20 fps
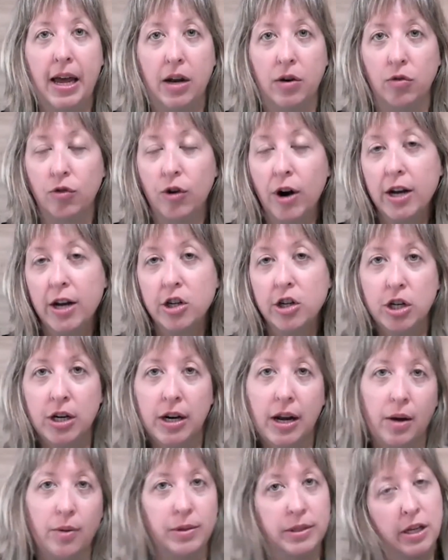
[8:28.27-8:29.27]
in
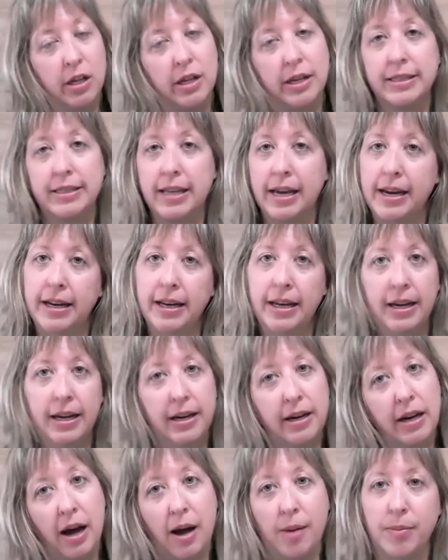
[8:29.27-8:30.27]
French and I was all
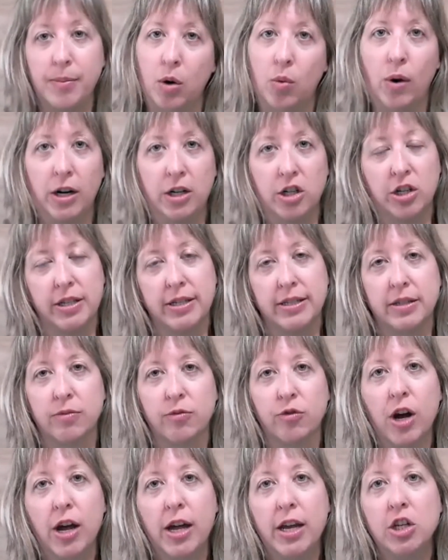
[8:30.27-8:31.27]
excited. I'm going to watch
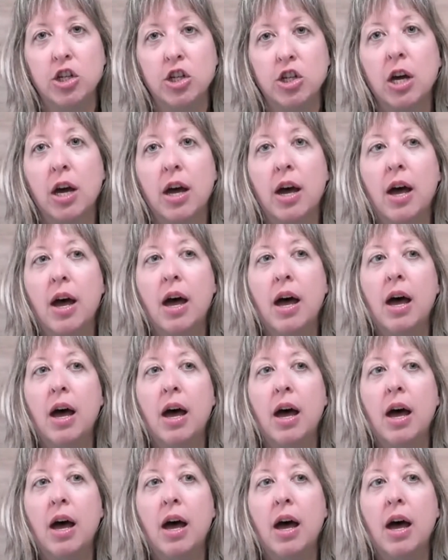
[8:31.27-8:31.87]
this in French.